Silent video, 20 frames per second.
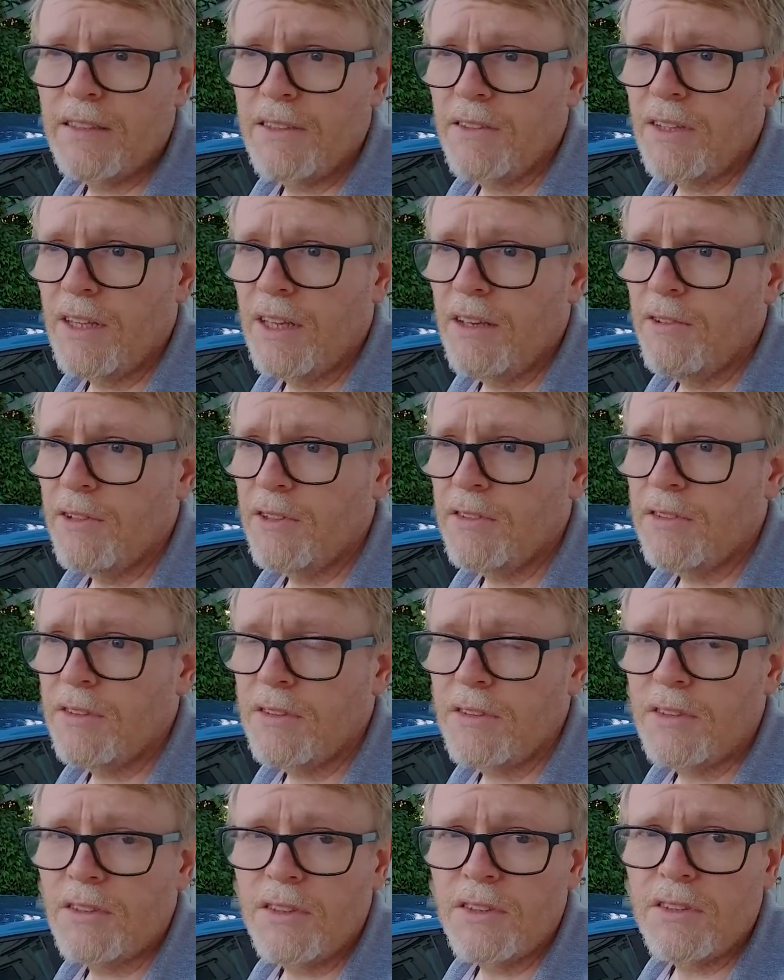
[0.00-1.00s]
So they was
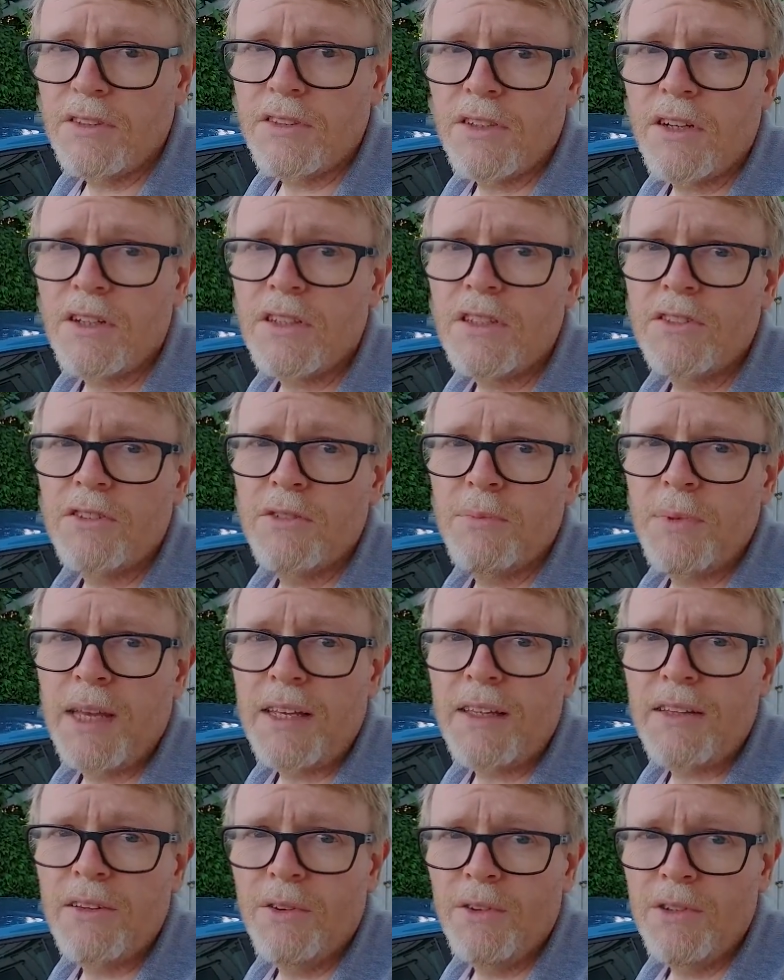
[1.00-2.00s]
just starting to
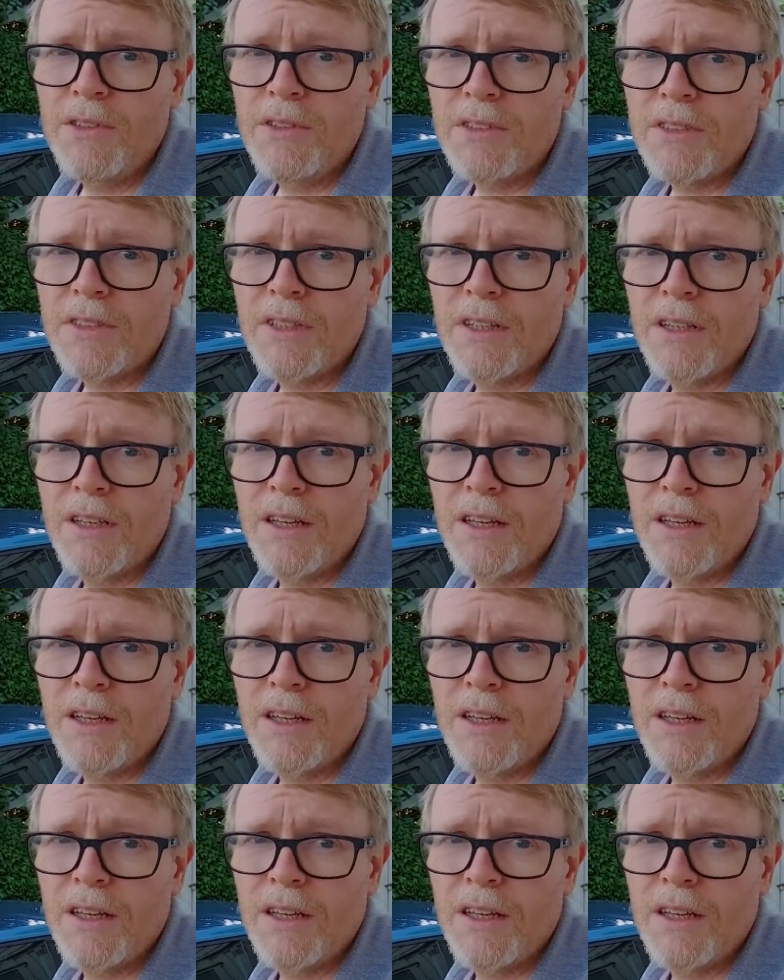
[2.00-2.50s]
make noise.